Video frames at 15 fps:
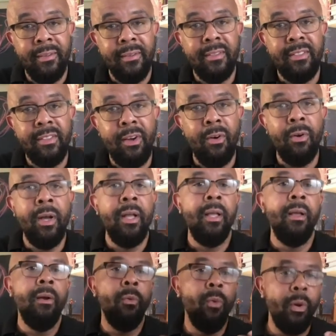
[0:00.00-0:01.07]
So
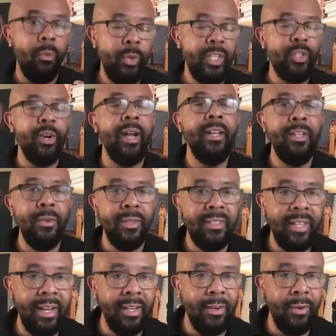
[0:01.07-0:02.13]
what we try to do in
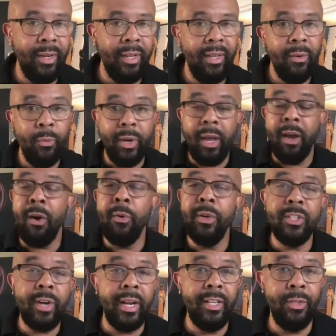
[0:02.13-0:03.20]
Santa Clarita, and what I always
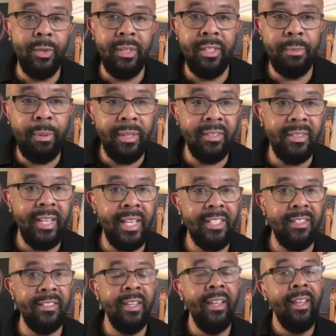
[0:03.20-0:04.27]
try to do in these
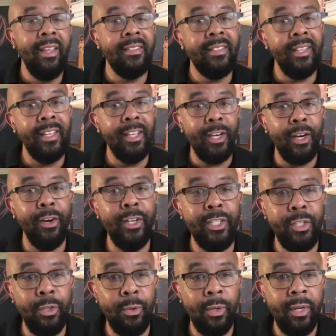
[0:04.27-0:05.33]
presentations, is to encourage
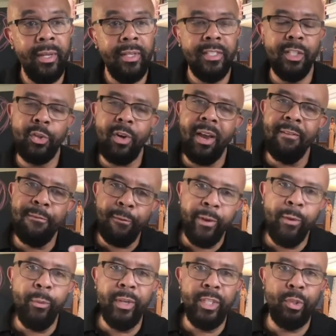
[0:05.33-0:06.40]
you to try free
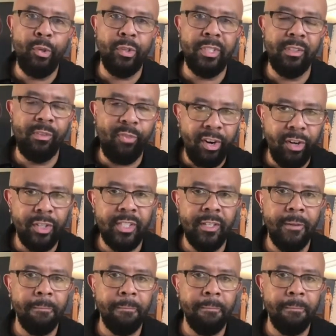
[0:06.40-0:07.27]
resources first,